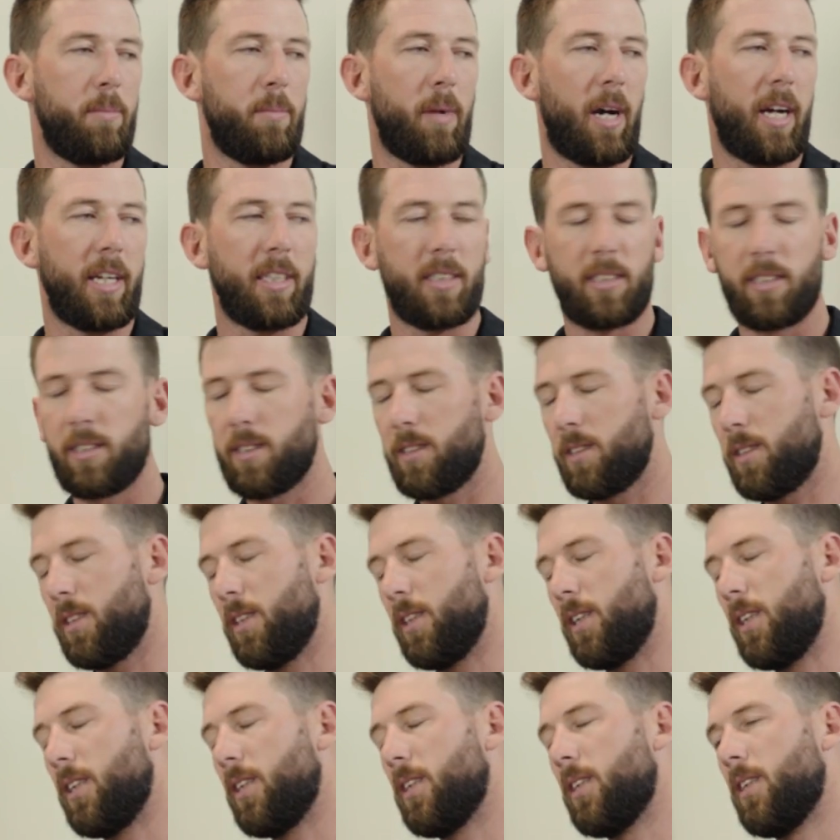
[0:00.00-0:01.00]
mates
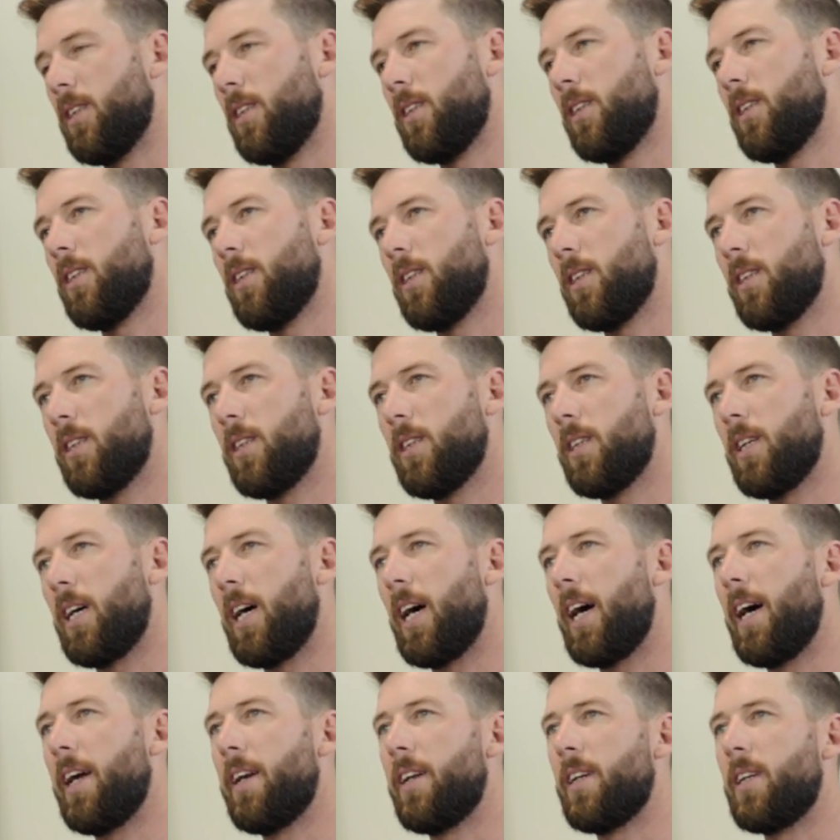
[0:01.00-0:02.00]
that
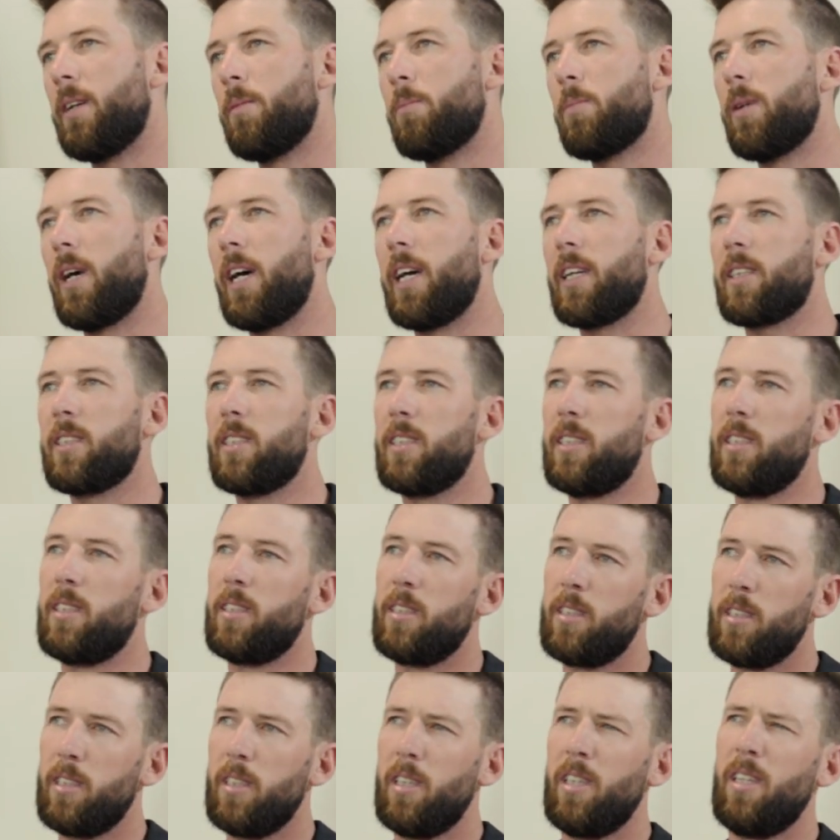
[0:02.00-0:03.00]
had an impact,
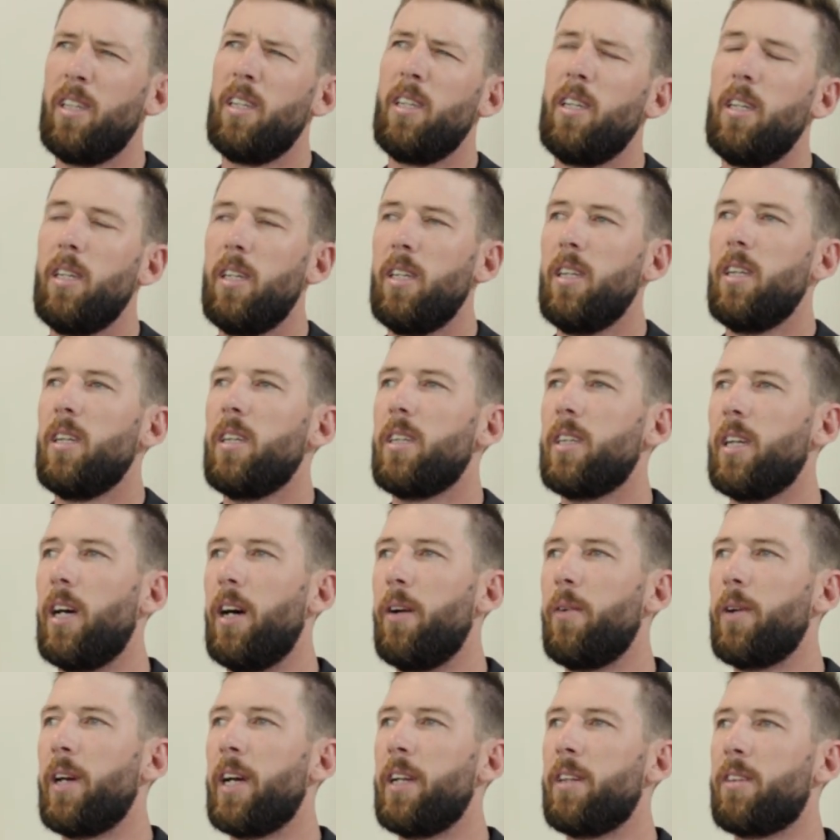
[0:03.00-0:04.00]
and we
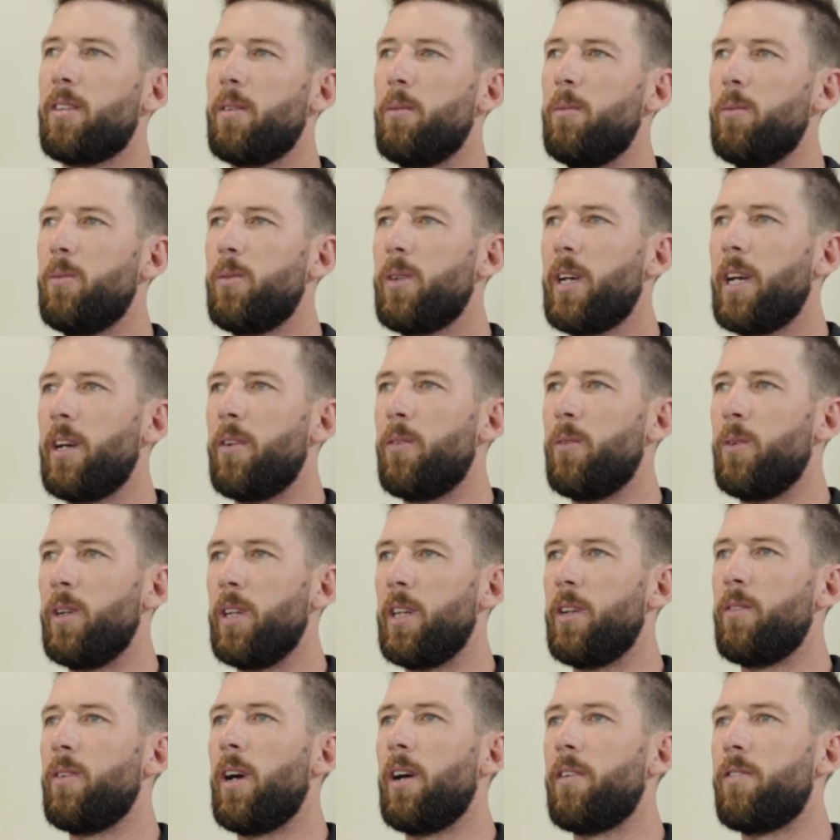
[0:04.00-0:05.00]
had a
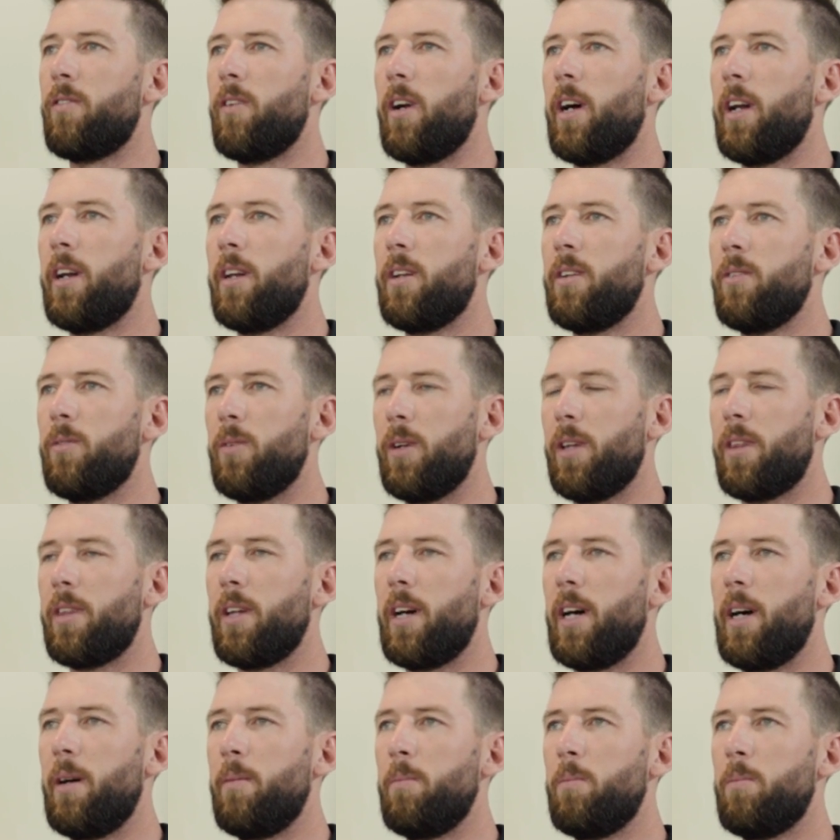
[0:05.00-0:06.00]
really rough run with
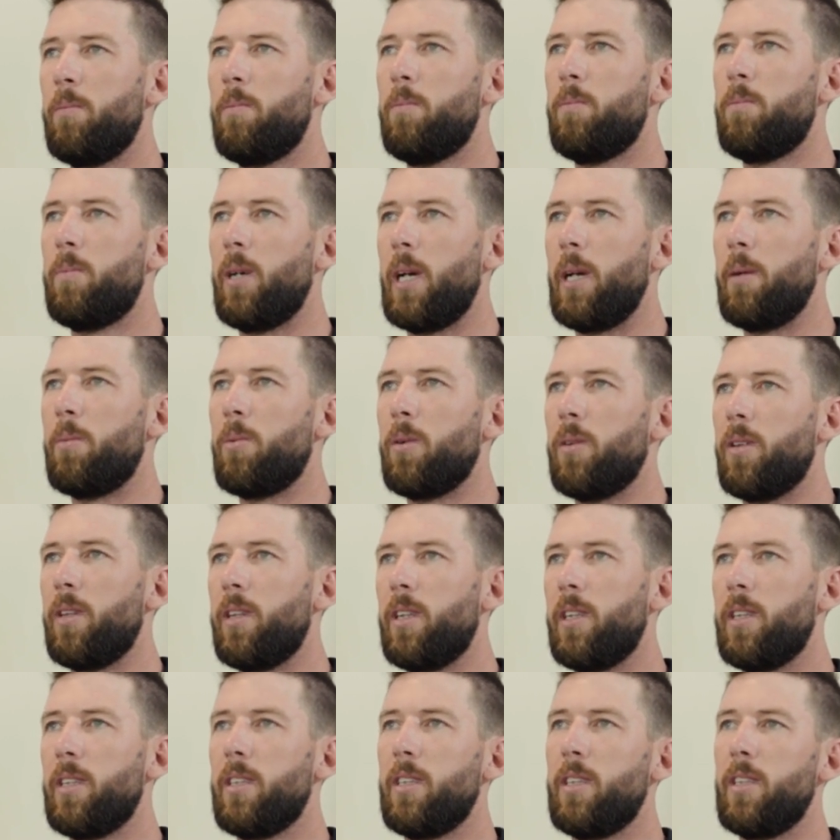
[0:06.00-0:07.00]
people
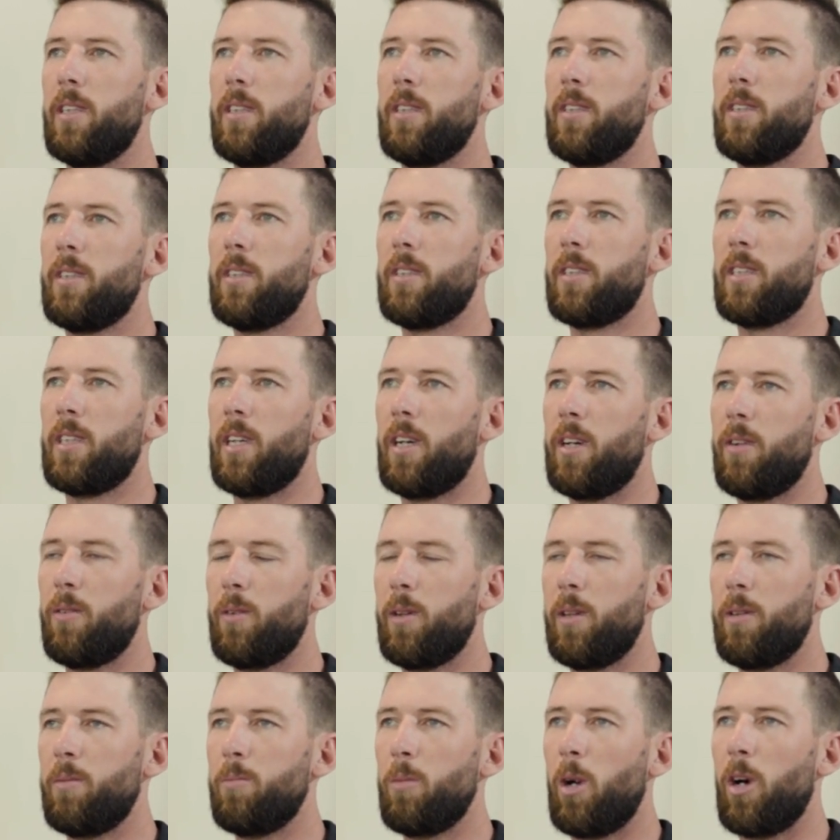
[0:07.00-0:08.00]
that
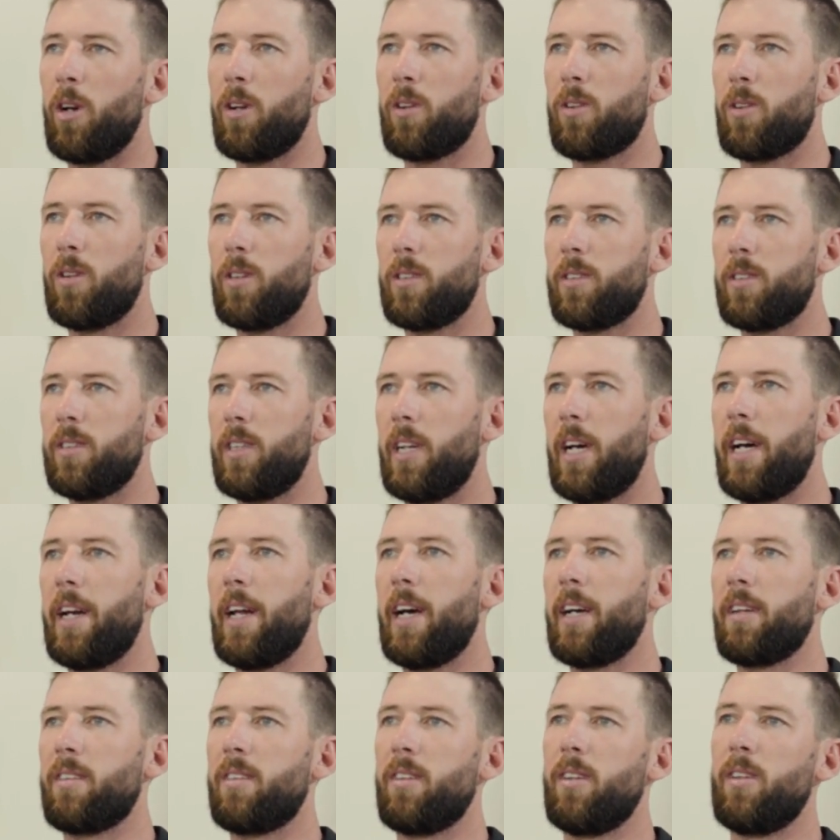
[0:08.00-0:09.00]
in motocross that had
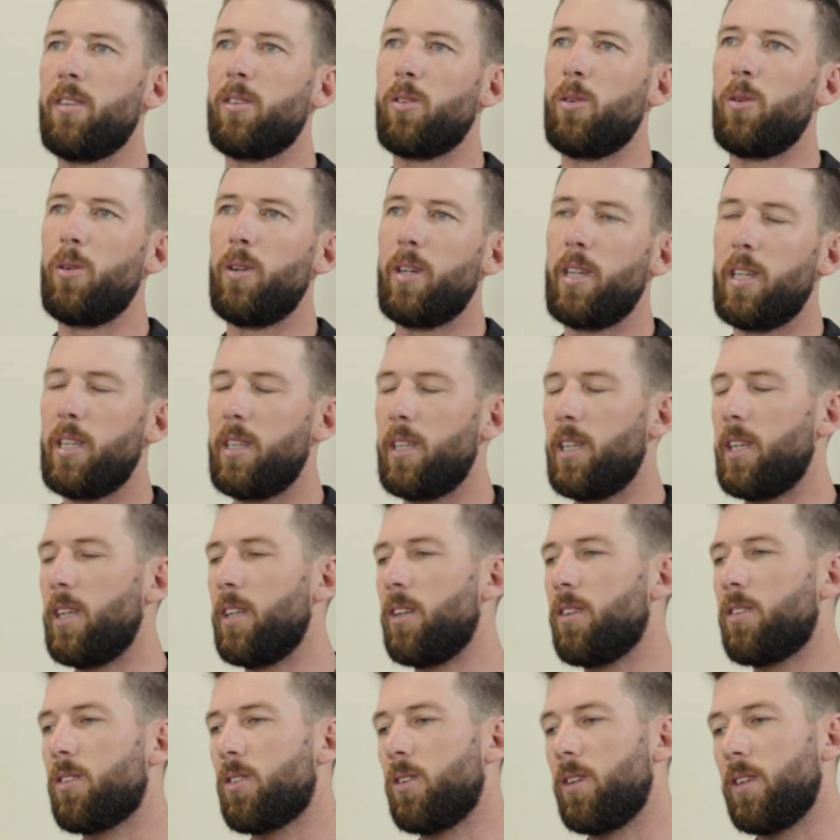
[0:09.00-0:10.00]
accidents or in the
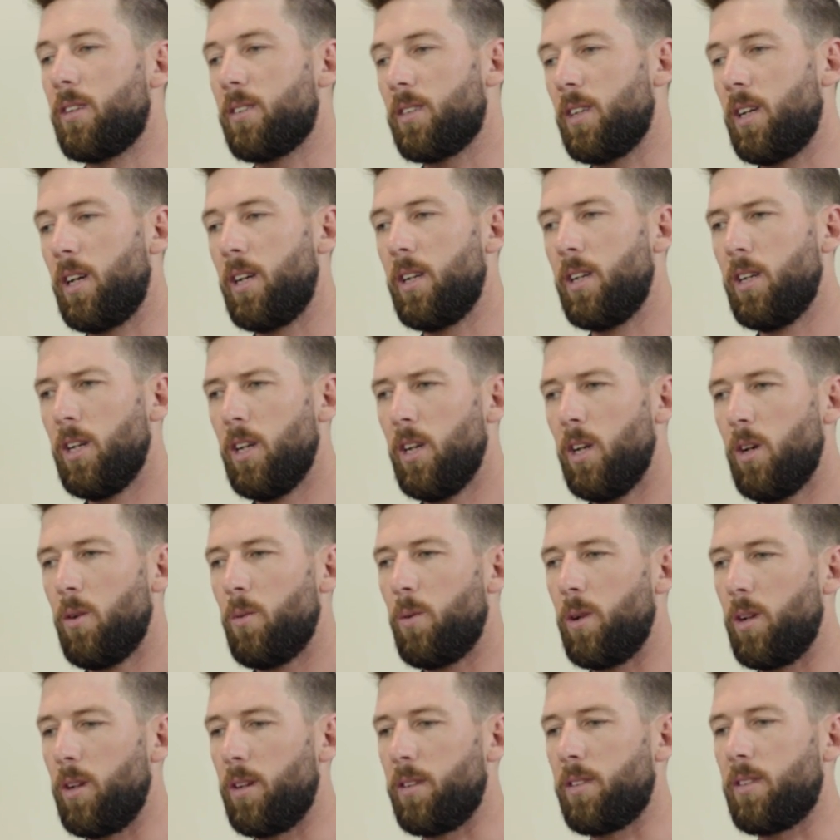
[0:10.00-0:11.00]
industry. So
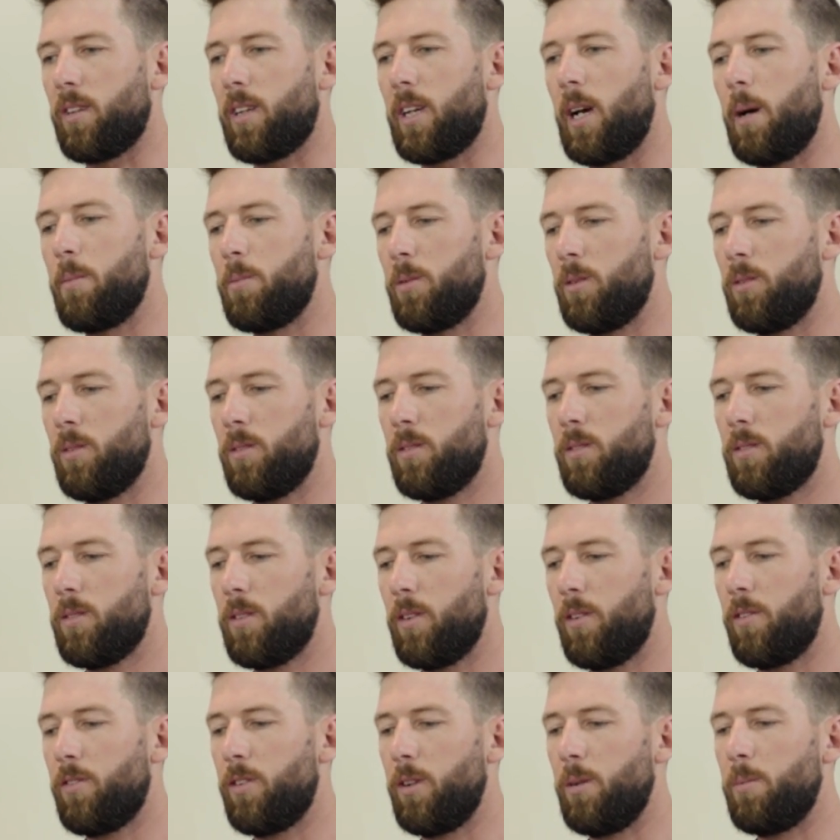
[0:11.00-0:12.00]
we lost a
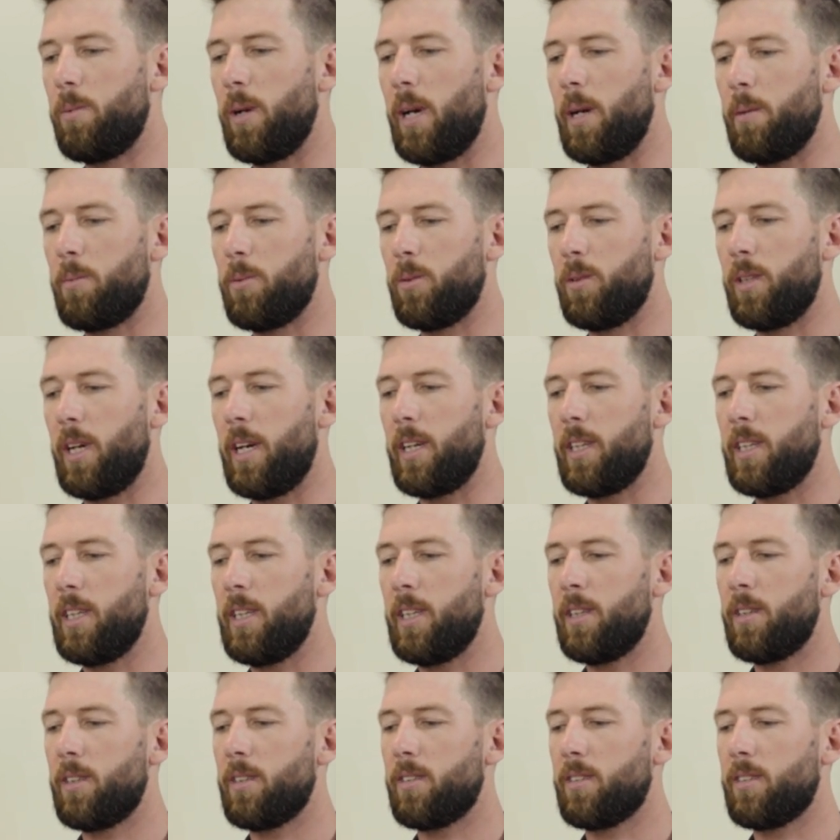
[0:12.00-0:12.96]
few people that year.